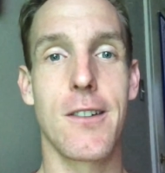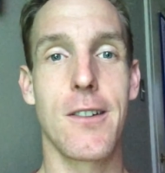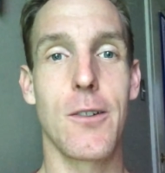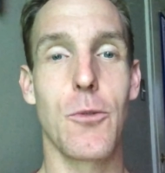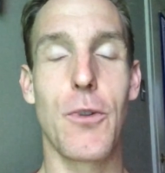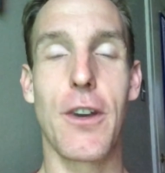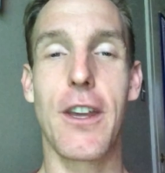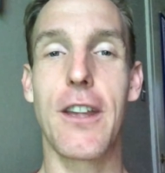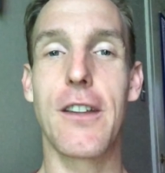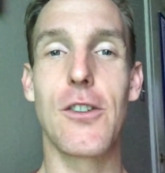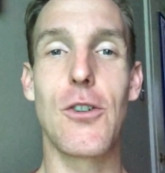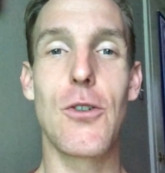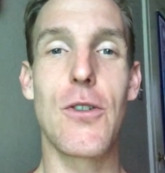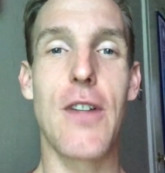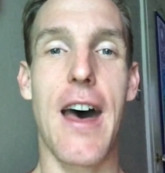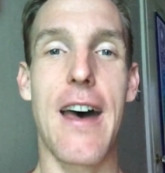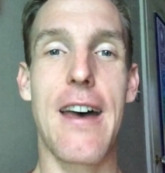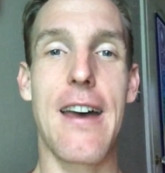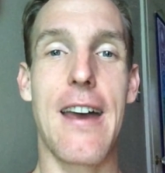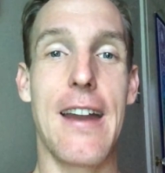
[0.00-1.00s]
And we can do
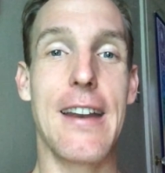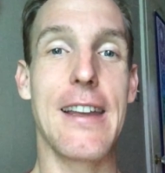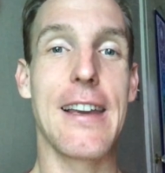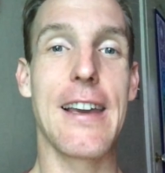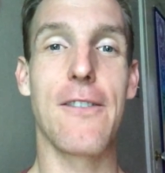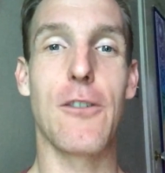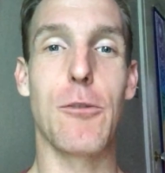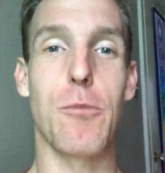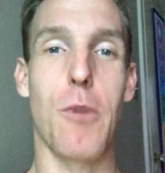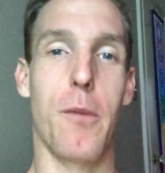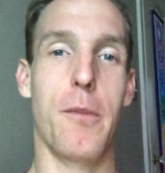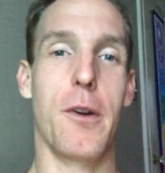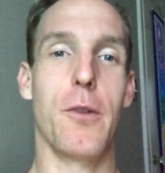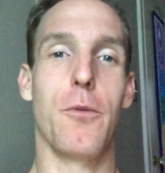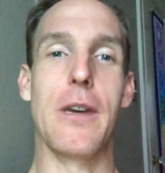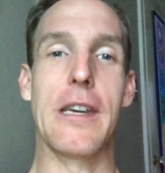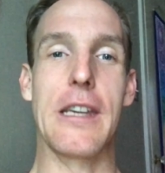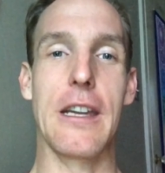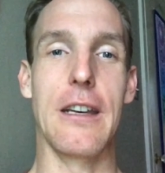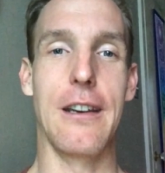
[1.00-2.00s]
that any given moment.
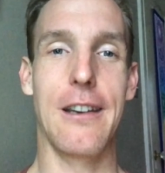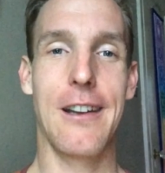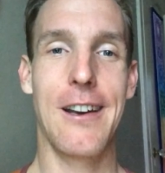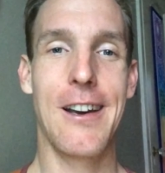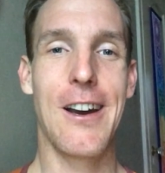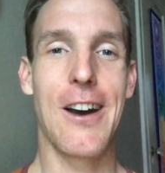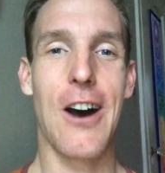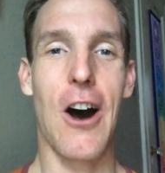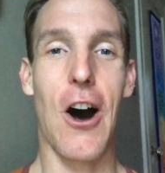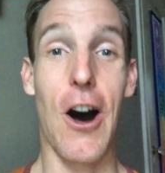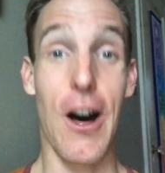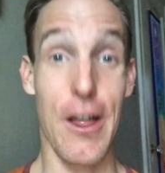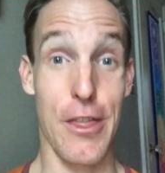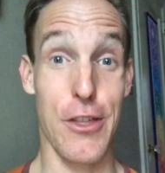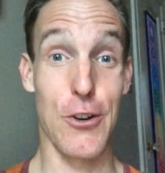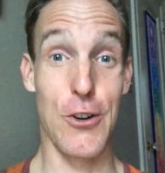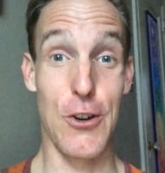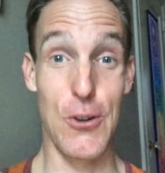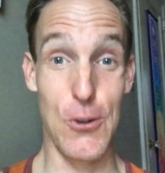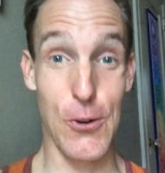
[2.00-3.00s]
We can
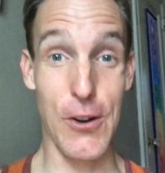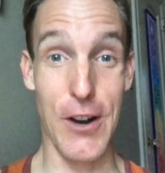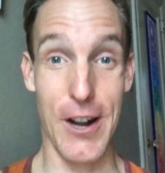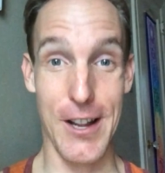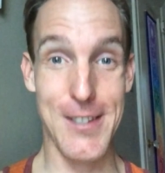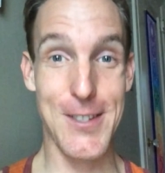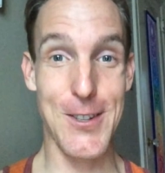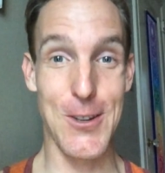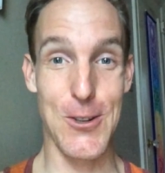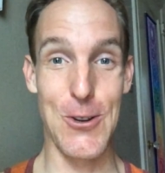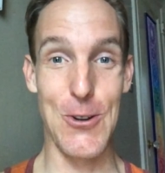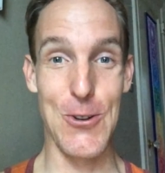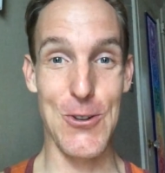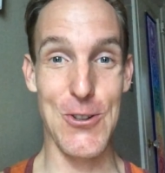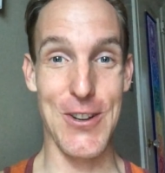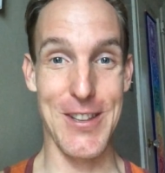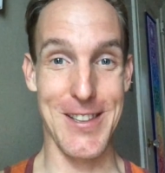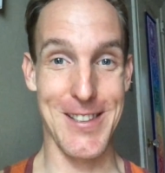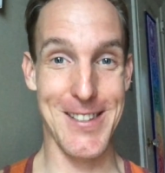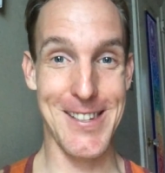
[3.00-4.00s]
author new
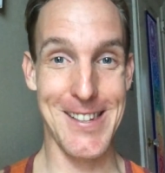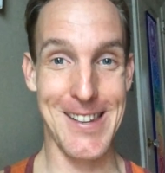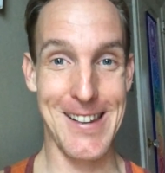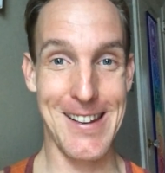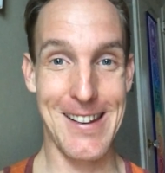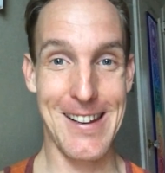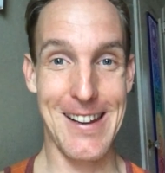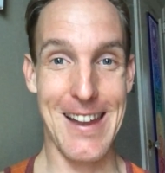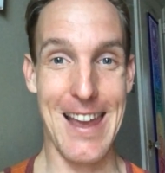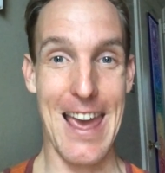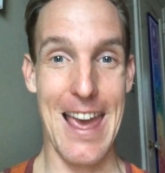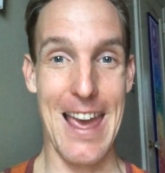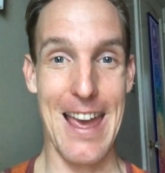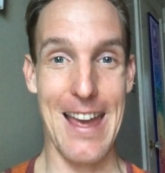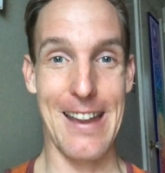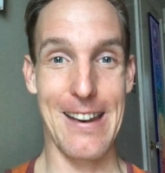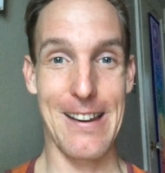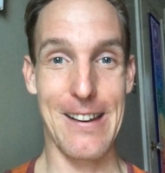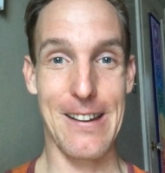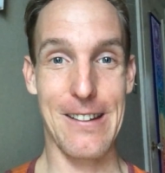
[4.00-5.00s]
constitutions
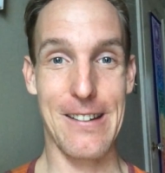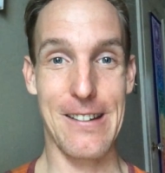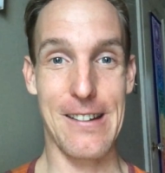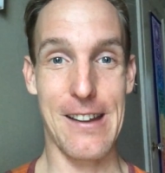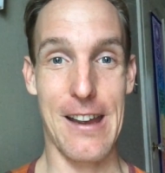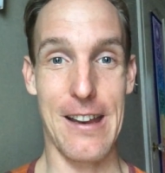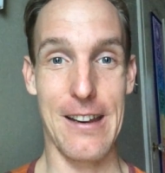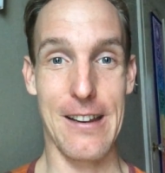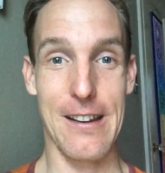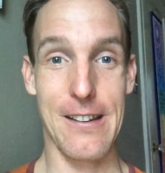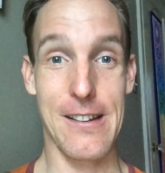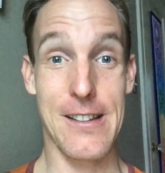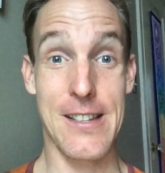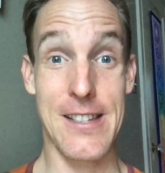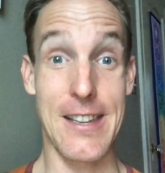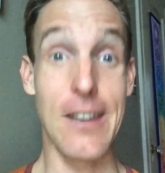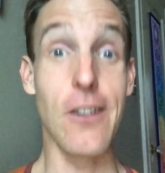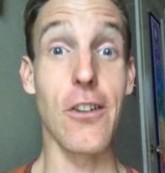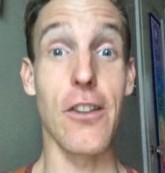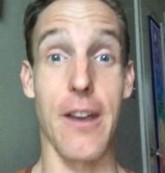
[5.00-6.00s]
and
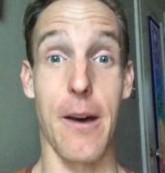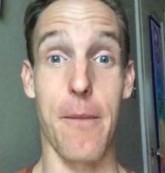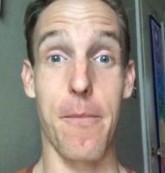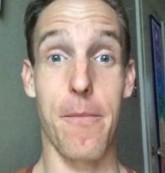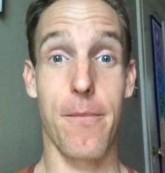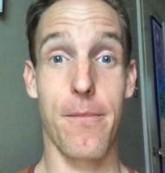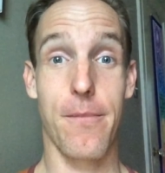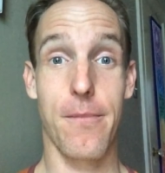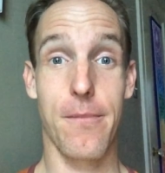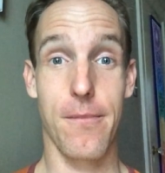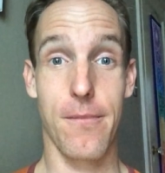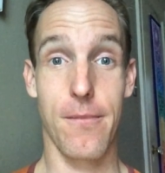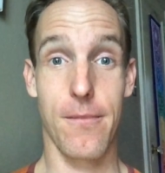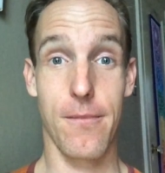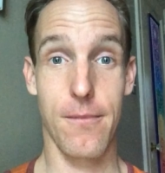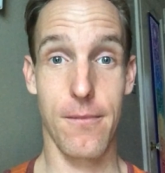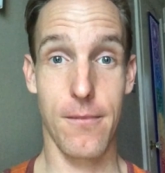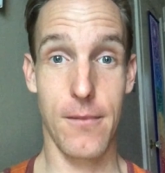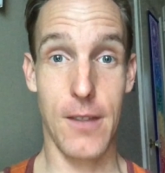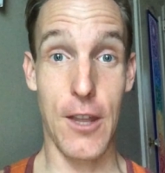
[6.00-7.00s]
seal them
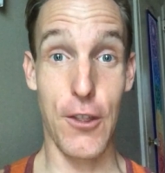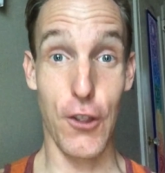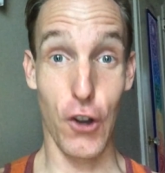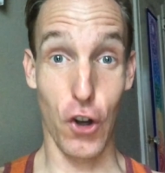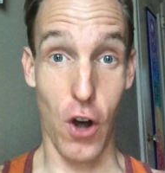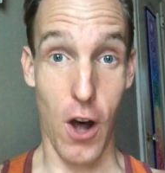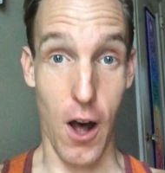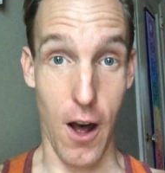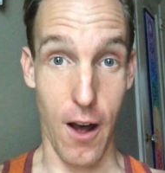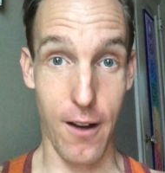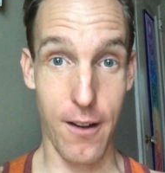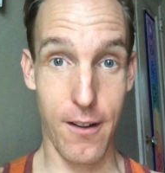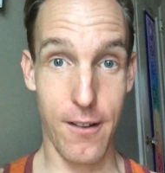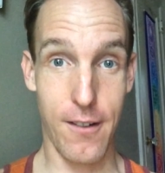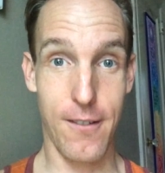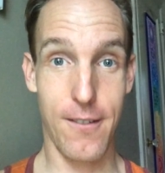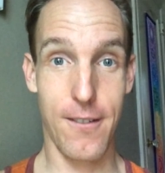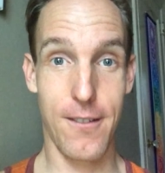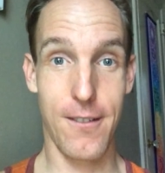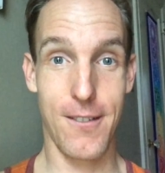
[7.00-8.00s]
in the law,
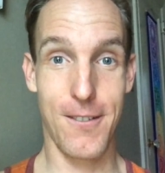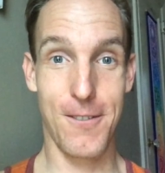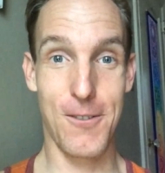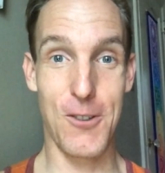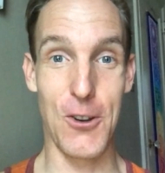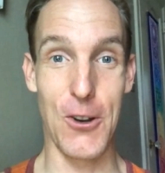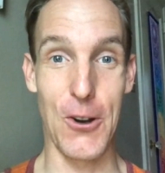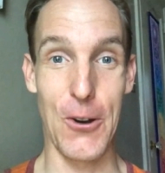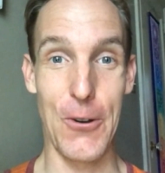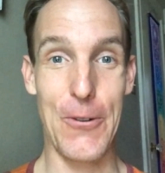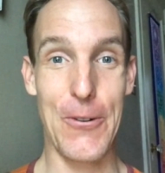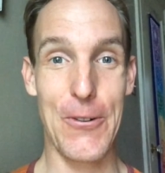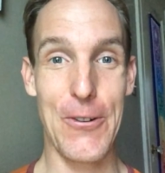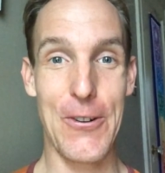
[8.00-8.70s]
you know.